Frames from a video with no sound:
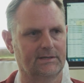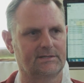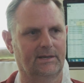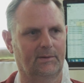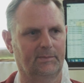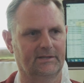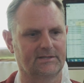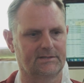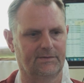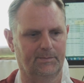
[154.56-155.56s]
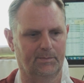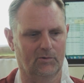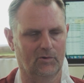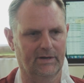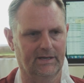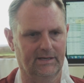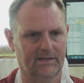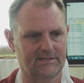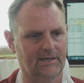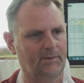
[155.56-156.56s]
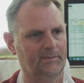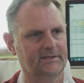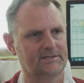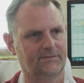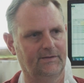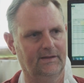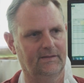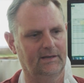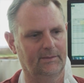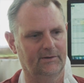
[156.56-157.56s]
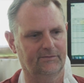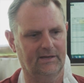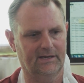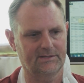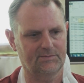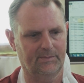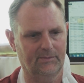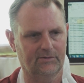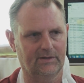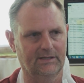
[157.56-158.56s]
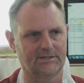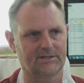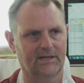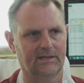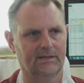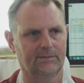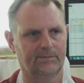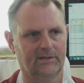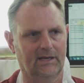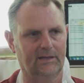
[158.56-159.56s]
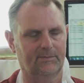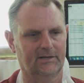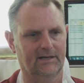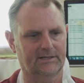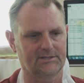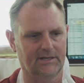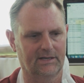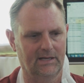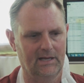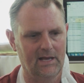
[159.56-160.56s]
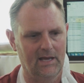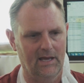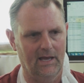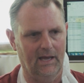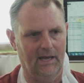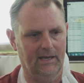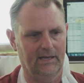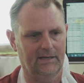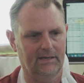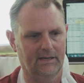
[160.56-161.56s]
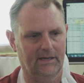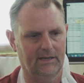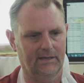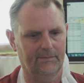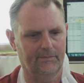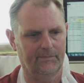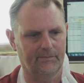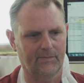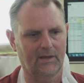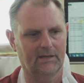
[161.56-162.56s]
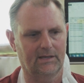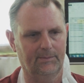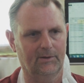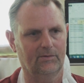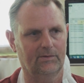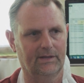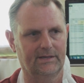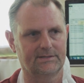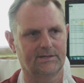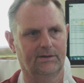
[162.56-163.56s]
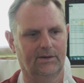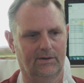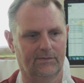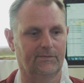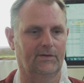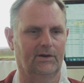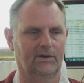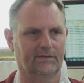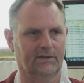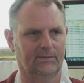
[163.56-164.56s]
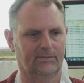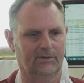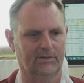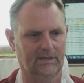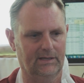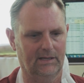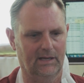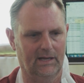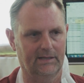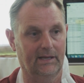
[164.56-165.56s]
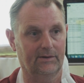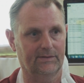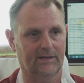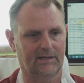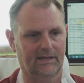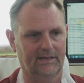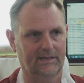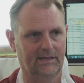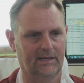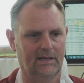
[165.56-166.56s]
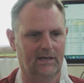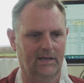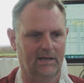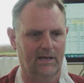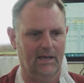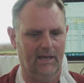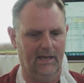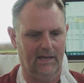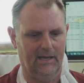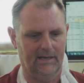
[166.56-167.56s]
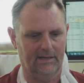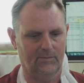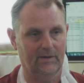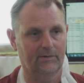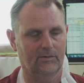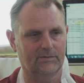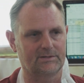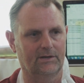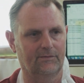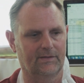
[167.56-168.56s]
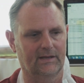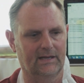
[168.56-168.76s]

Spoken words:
supplements brought in, supplements fed, the number of cows we milk each day, the daily production, and keeping all these on file on the computer, now on the cloud. And we're also, for the